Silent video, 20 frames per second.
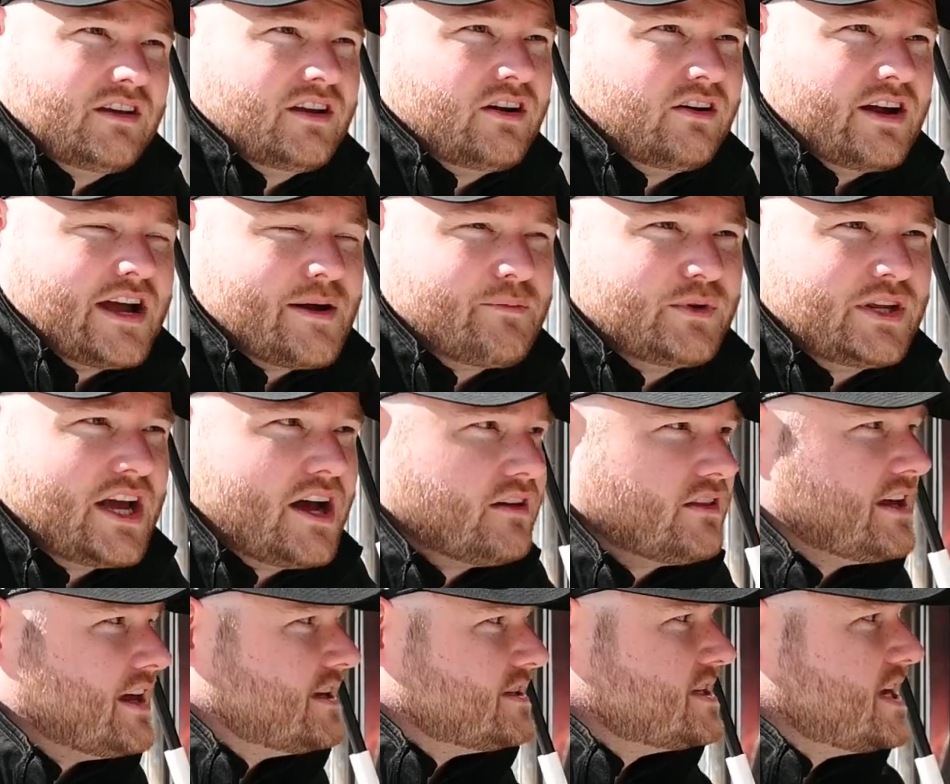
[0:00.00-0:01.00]
It'll empty
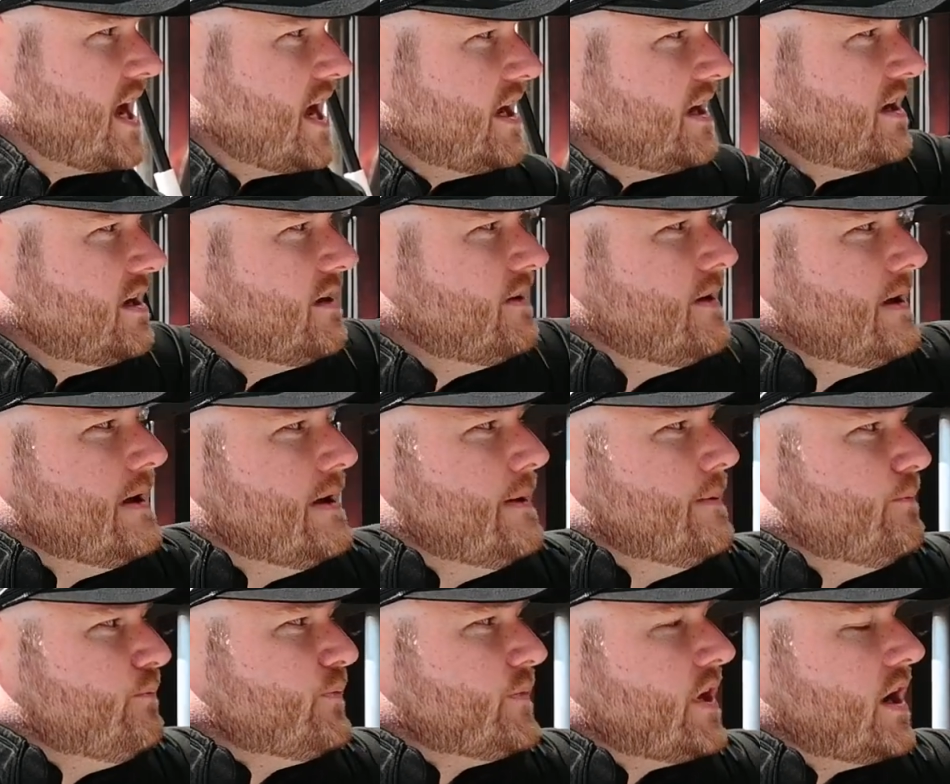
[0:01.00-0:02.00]
out that tank.
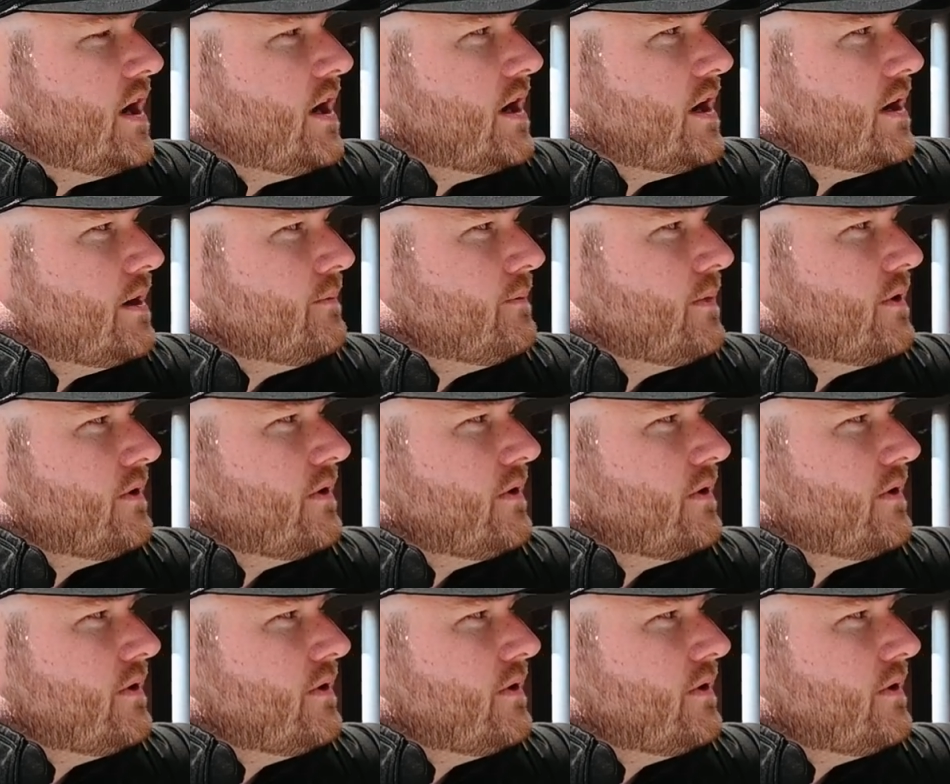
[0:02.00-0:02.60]
I